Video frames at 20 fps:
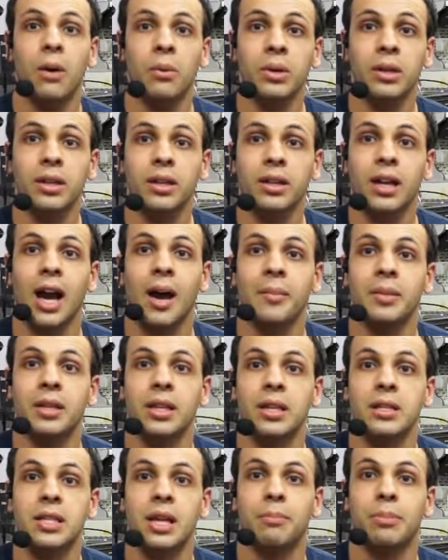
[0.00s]
Now, one of the common
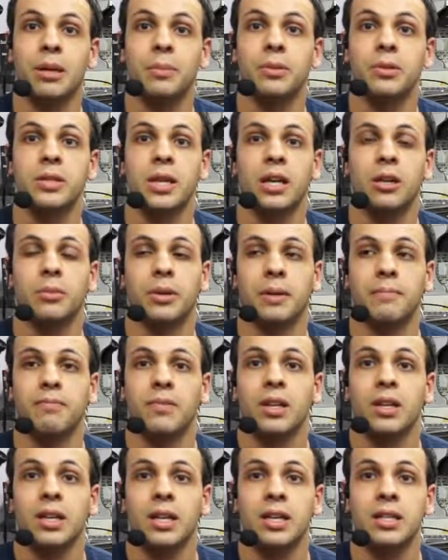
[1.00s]
things that people tell me
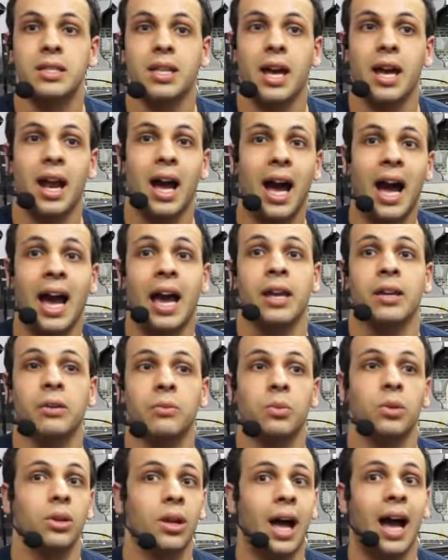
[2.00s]
is that I,
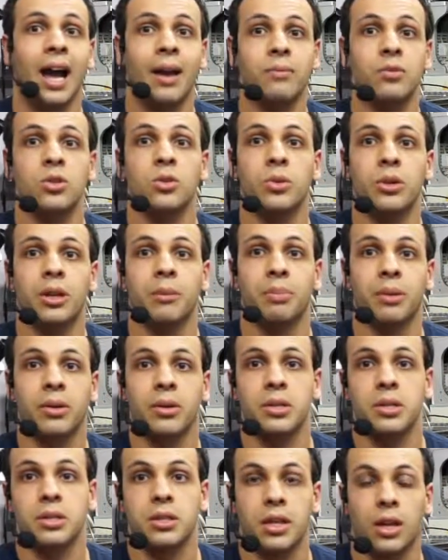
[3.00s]
well, I'm doing it
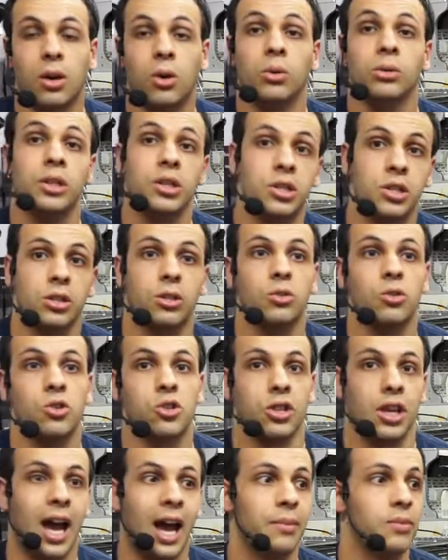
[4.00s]
because it's the only
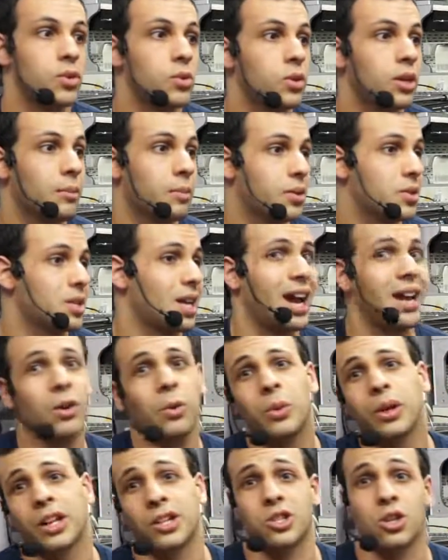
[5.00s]
solution. I'm doing it because I
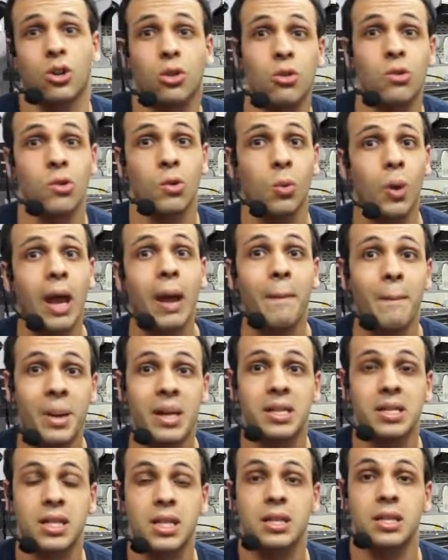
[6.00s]
don't want to turn away
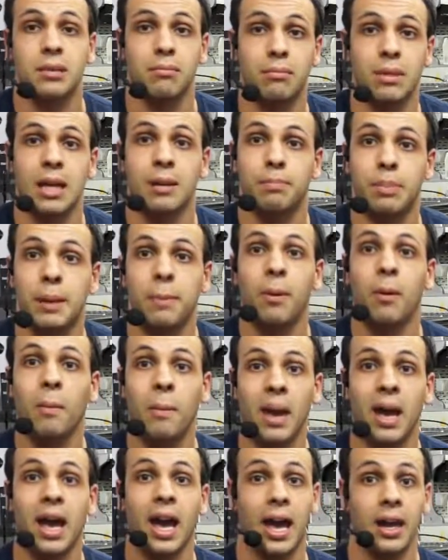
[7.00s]
business and make people
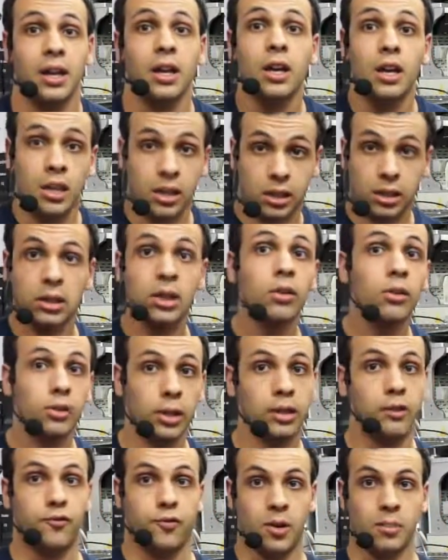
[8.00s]
mad.
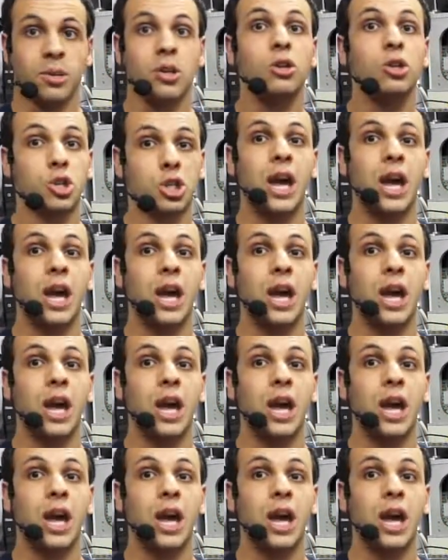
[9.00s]
Clearly, from